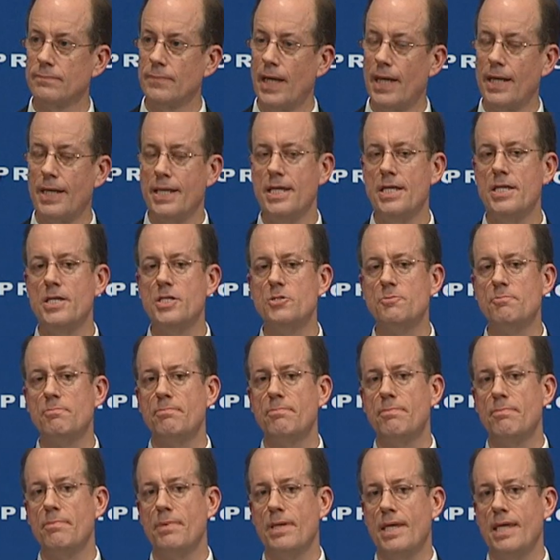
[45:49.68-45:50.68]
And he's,
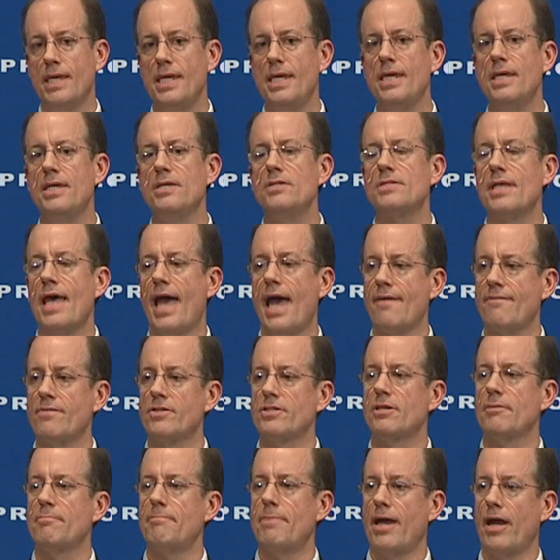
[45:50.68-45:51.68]
he's having
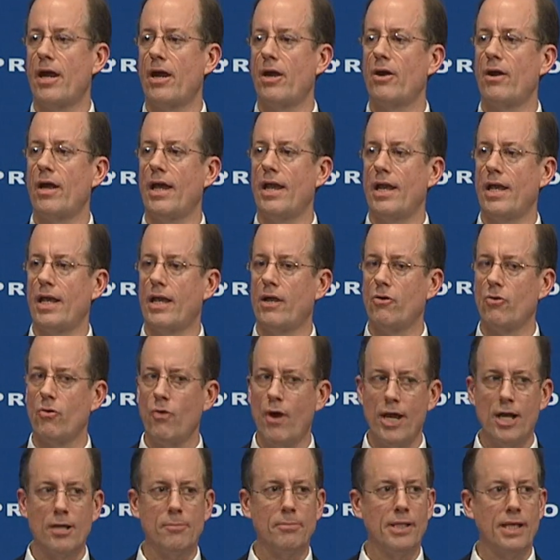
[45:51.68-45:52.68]
to bear an
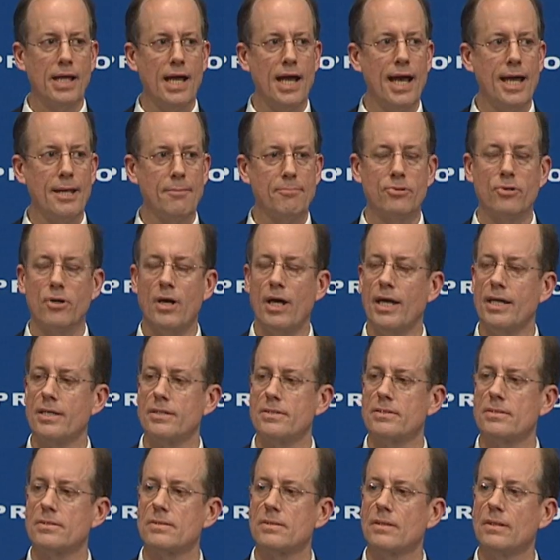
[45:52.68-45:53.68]
incredibly high
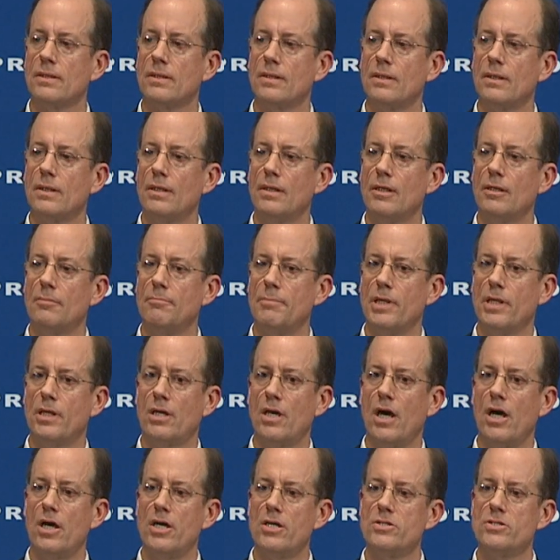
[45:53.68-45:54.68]
price
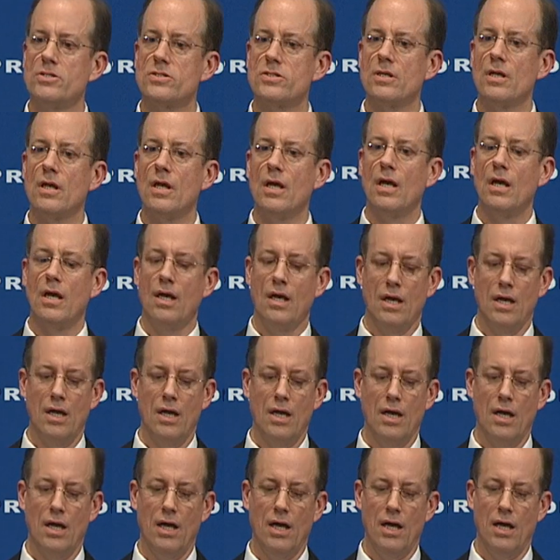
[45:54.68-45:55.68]
because
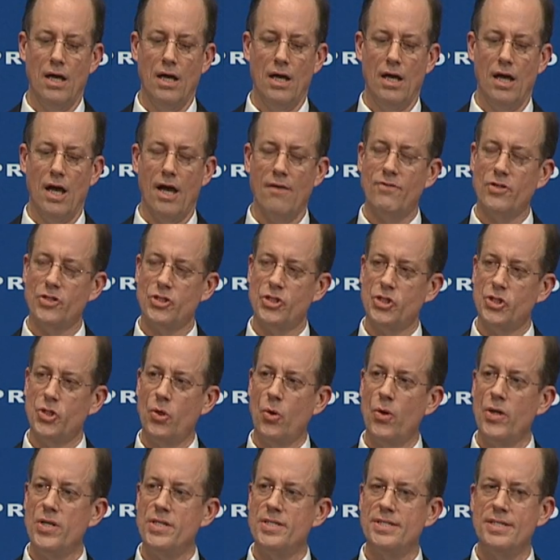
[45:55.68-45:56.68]
of a
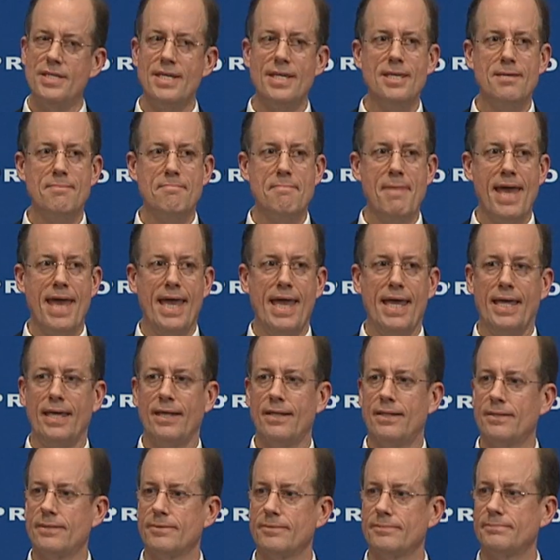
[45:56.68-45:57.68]
choice he
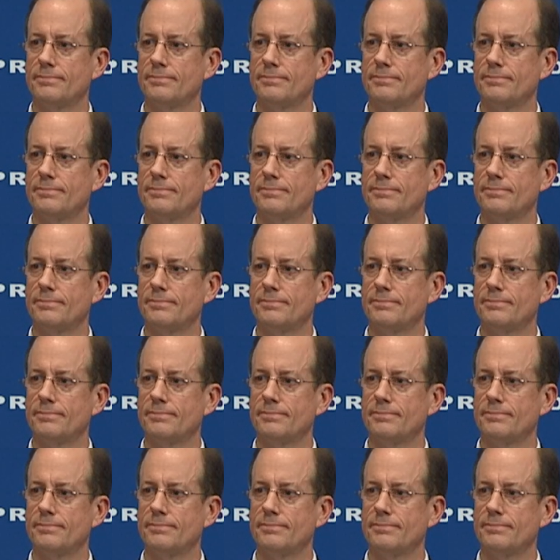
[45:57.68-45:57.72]
made